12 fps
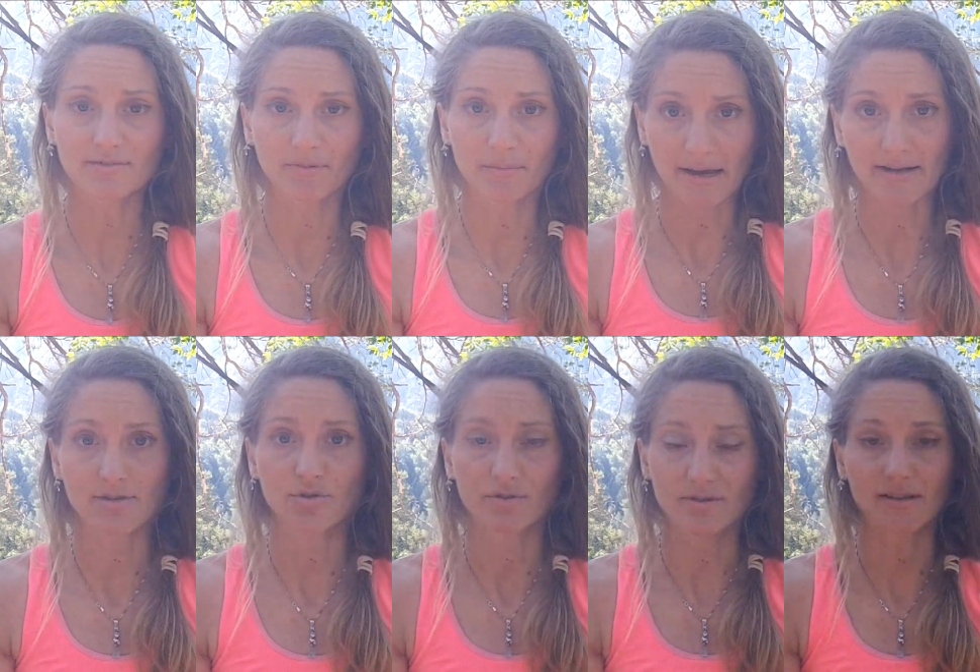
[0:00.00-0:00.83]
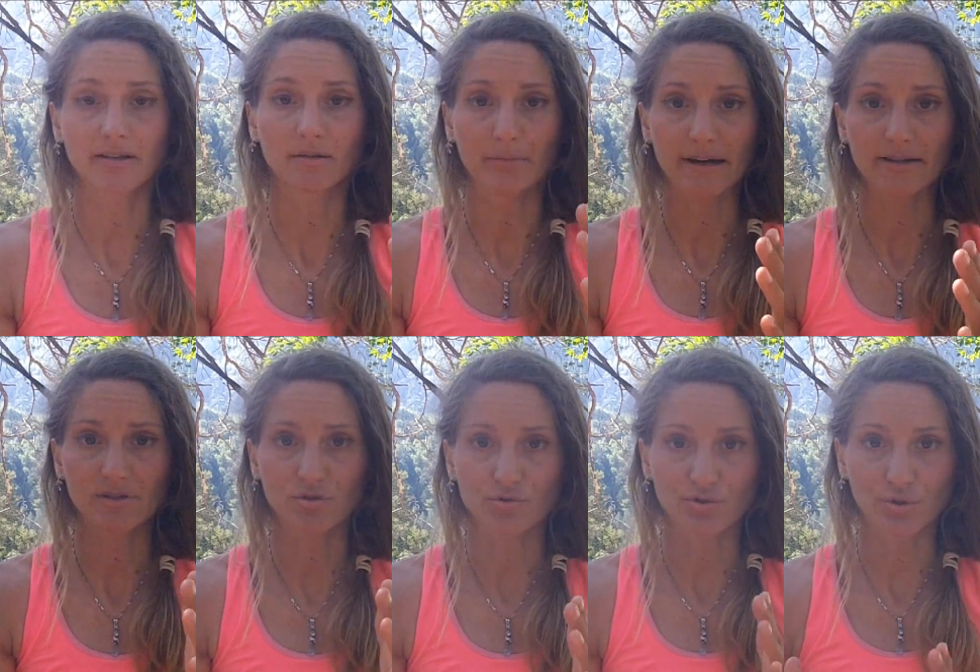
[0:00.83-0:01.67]
of the master, ascended
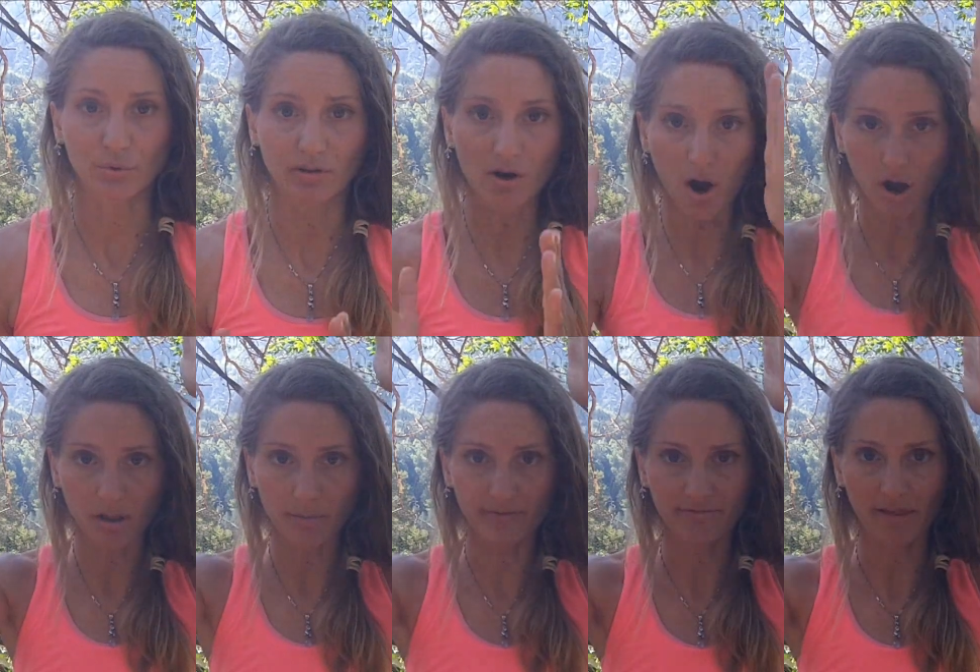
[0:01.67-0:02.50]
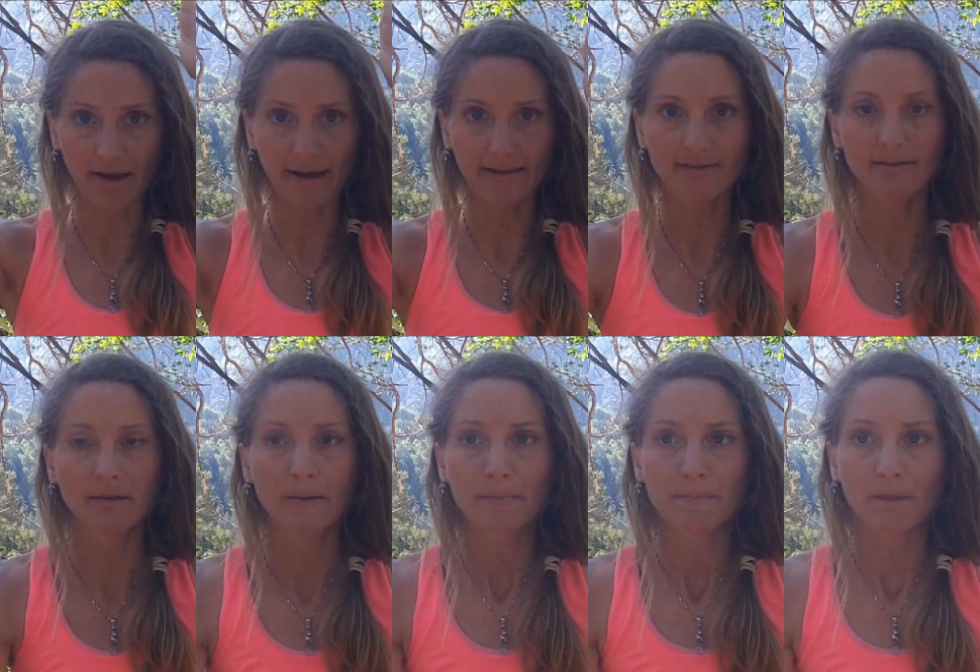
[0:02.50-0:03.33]
masters, you know, the column of light.
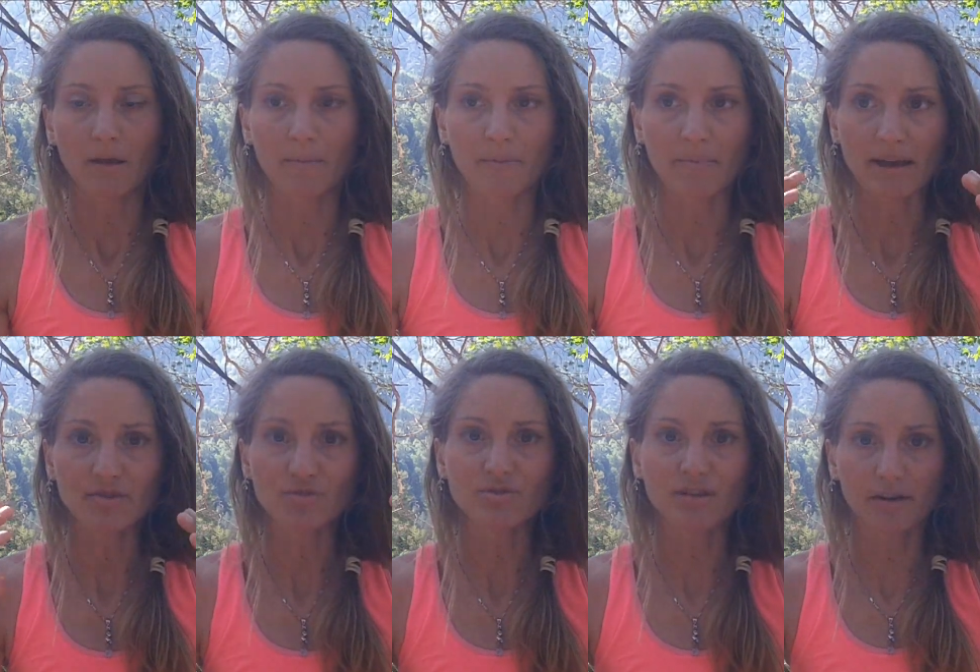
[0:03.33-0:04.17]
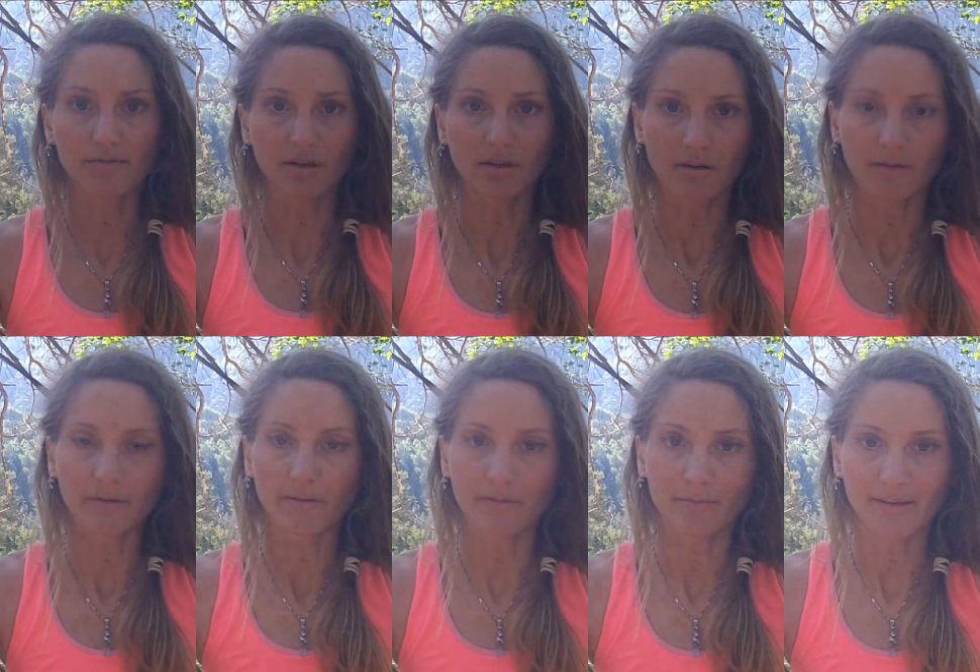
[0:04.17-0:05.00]
The master self
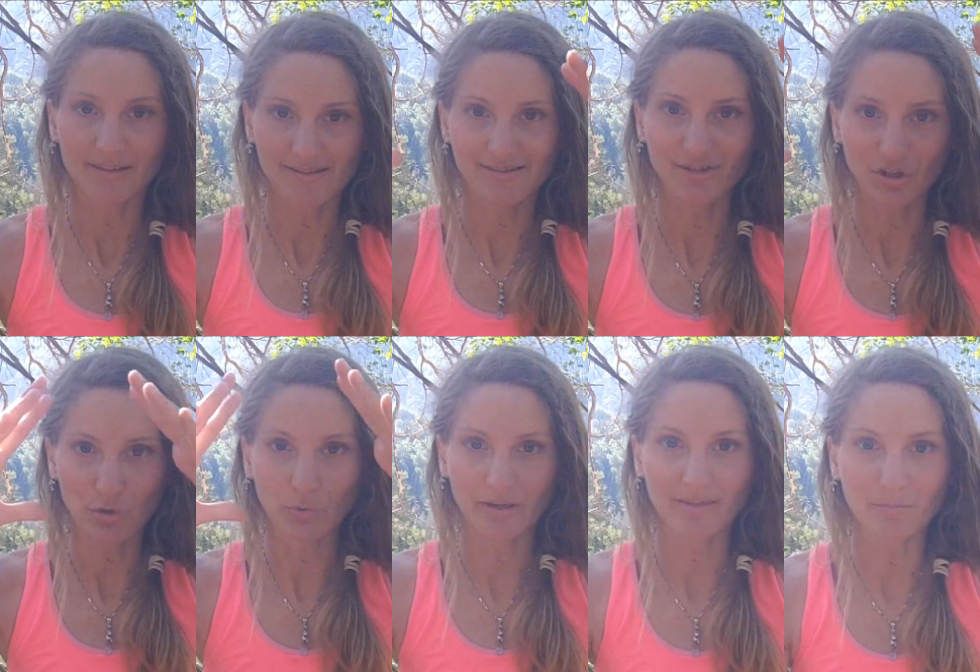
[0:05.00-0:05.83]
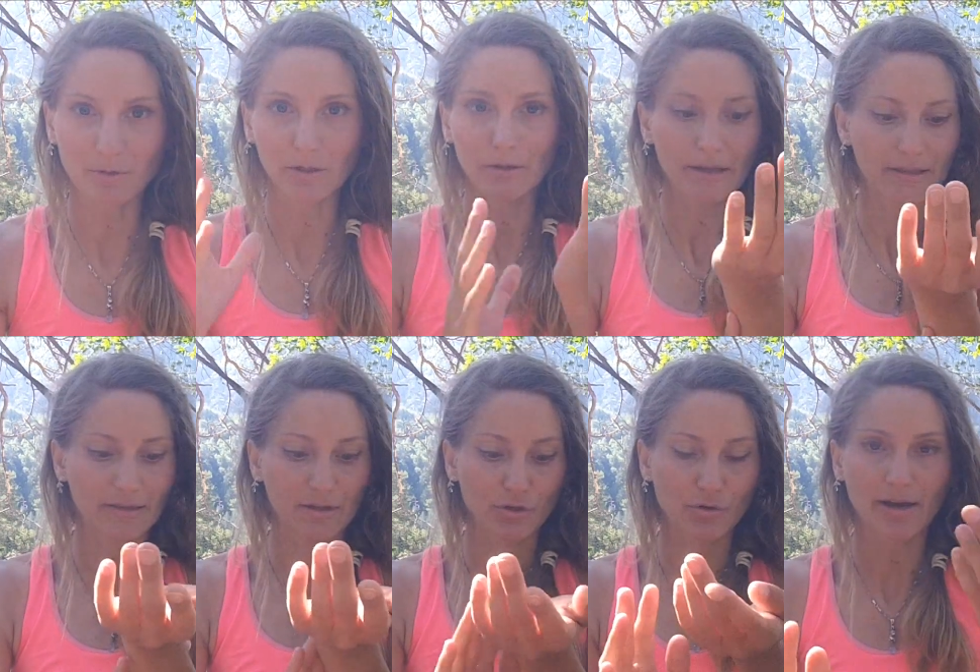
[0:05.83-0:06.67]
is, you know, in the middle, and
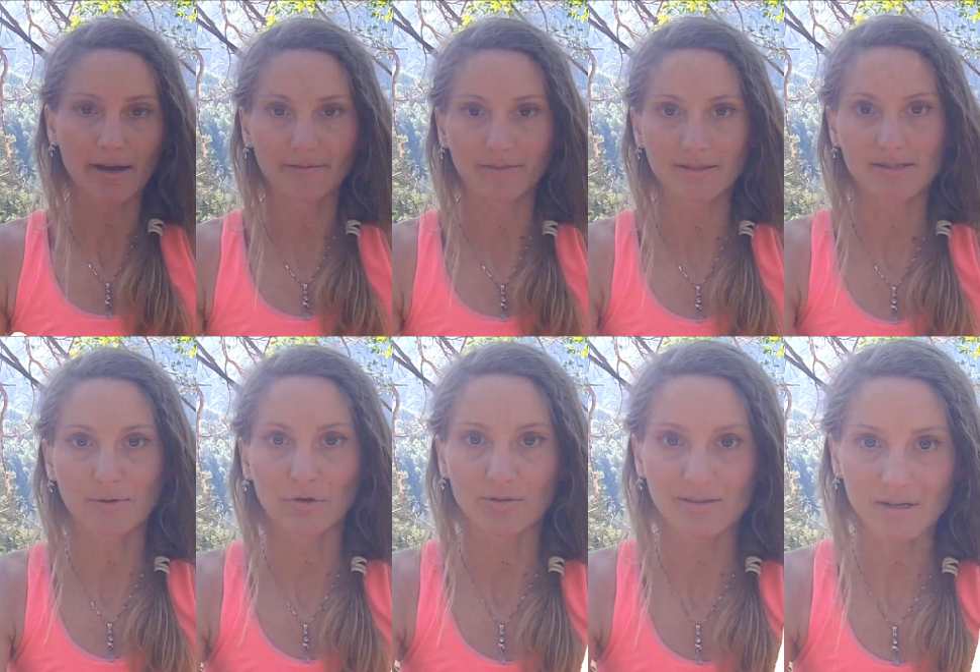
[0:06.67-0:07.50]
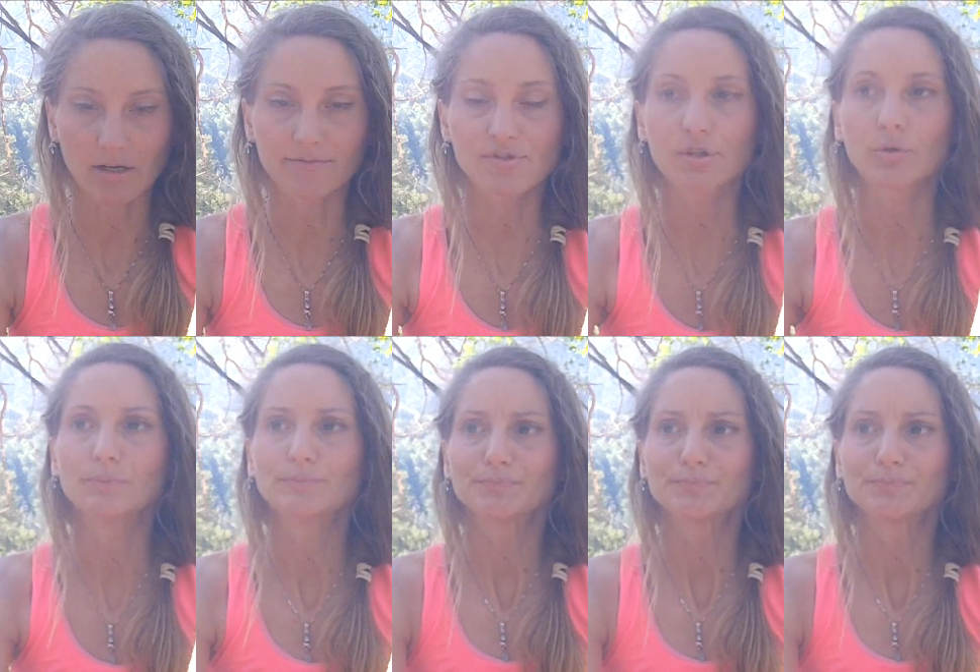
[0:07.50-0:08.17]
then you have the spirit self. So